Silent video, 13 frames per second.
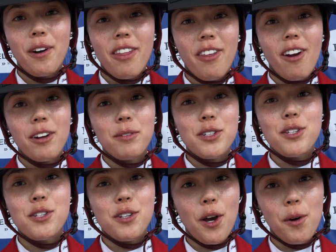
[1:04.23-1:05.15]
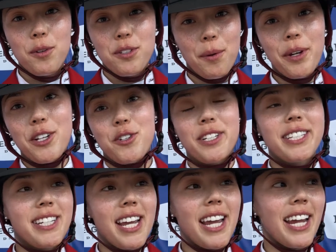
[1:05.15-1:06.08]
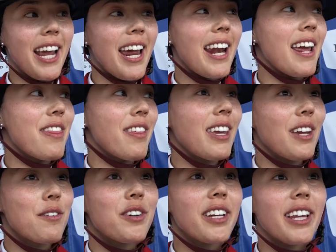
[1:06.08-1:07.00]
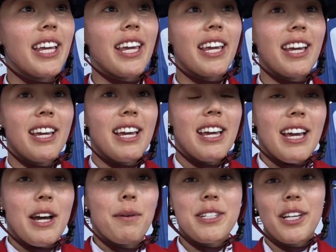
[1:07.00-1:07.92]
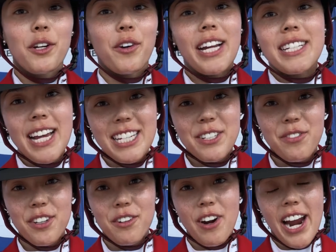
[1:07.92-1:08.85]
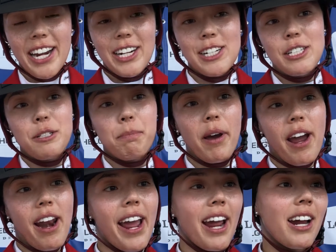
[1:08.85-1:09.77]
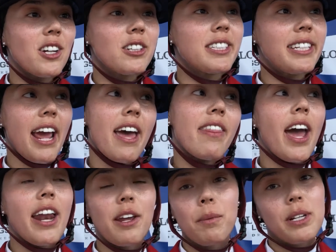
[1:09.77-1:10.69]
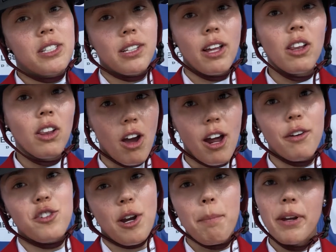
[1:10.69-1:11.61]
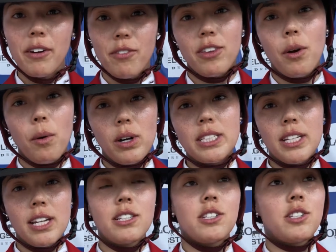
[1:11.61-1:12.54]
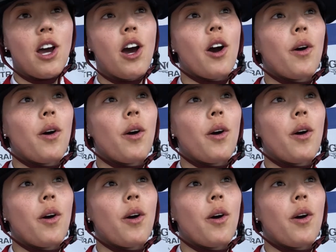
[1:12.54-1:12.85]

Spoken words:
I thought it was so, so interesting, and I think it really was a great test for the riders, but I understand that it was a lot of jumping for the horses, so